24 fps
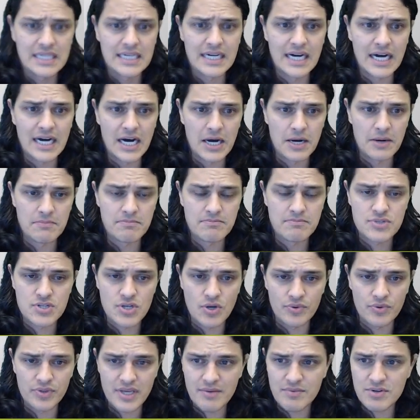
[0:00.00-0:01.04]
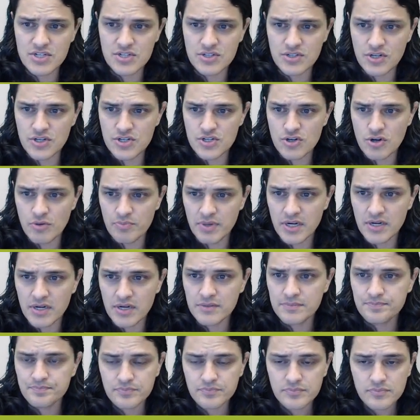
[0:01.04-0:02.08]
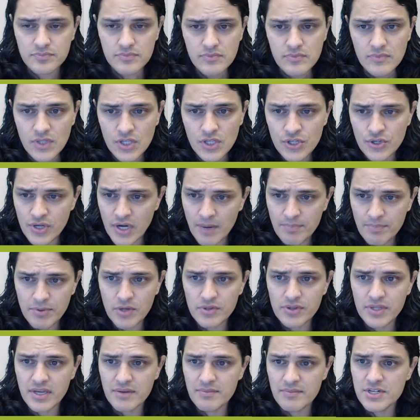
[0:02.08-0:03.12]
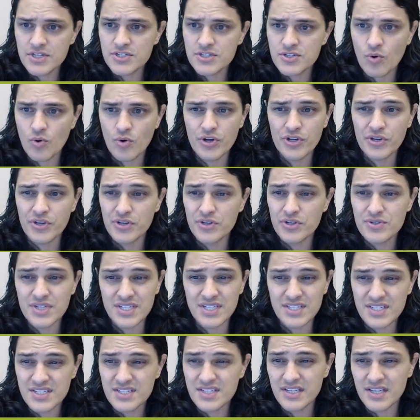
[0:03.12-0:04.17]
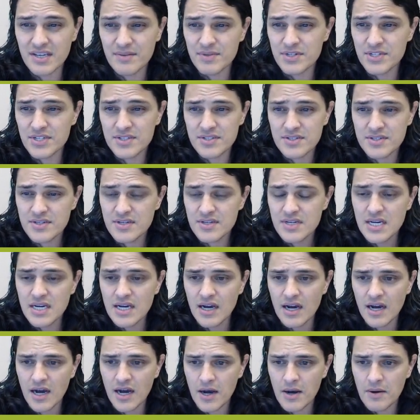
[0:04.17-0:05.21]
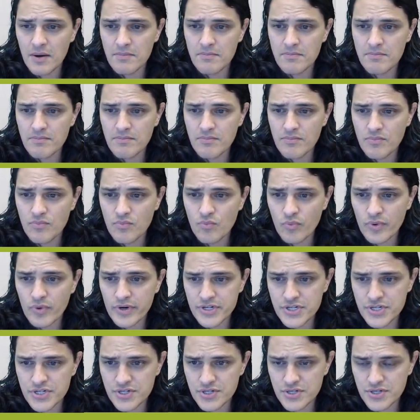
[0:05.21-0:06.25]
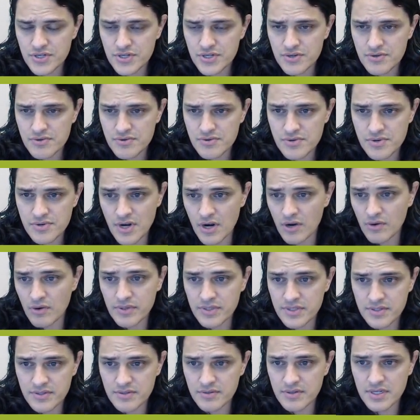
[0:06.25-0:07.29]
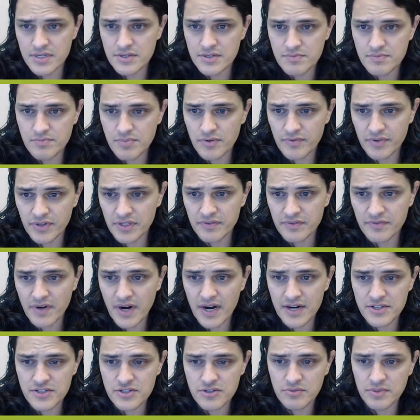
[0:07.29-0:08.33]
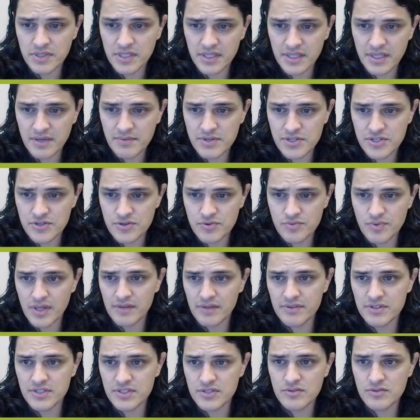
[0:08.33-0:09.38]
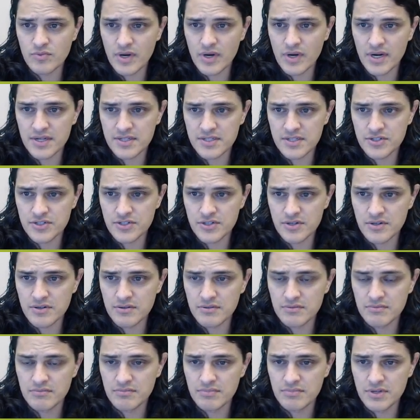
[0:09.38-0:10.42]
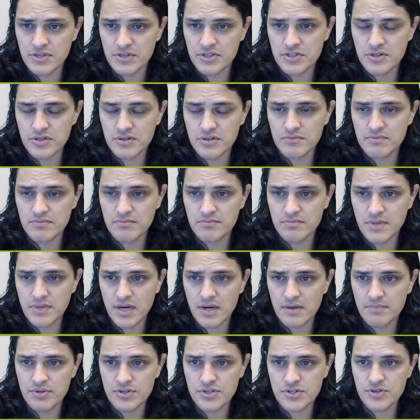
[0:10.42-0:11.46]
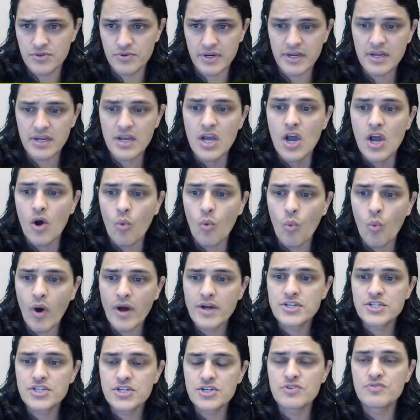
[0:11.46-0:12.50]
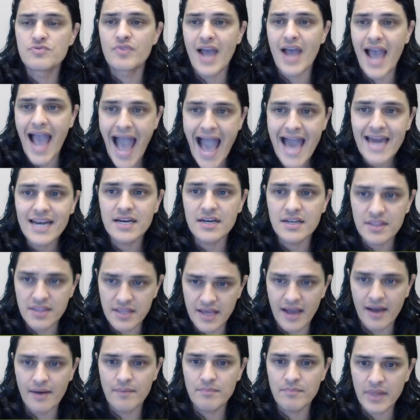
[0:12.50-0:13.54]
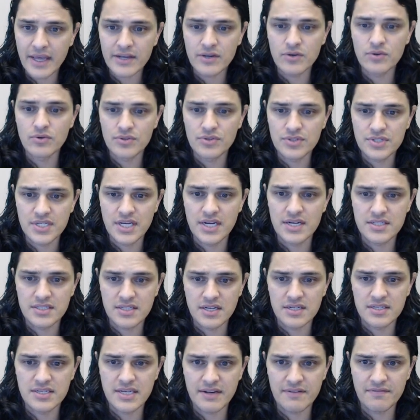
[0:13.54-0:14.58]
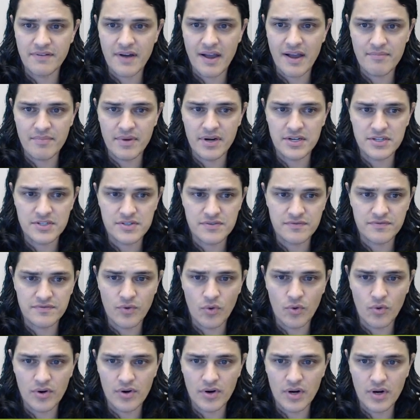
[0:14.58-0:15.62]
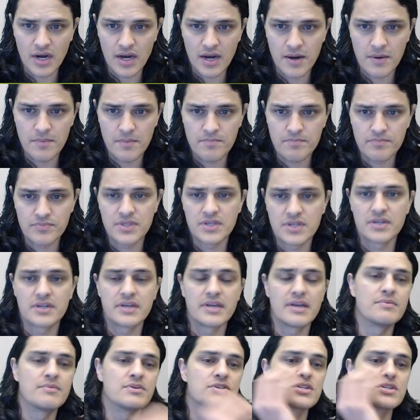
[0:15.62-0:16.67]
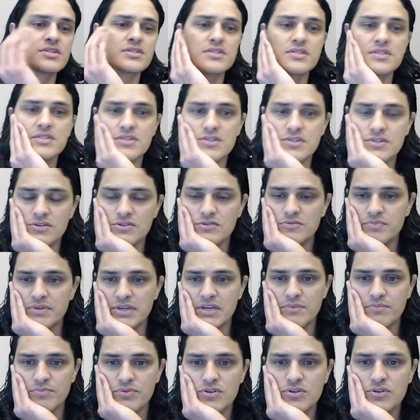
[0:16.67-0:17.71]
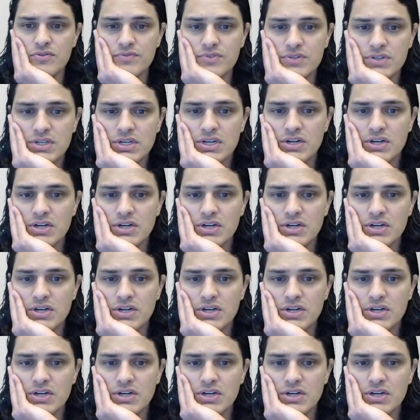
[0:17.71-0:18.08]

Um, so the images are going to show up here. You can upload the images or you can use existing images. Um, which you know is is perfectly fine, assuming that the images are relevant to what it is that you're that you're uh, pursuing. Once you've added them, like Google said, it's going to take five minutes for um, the images to be approved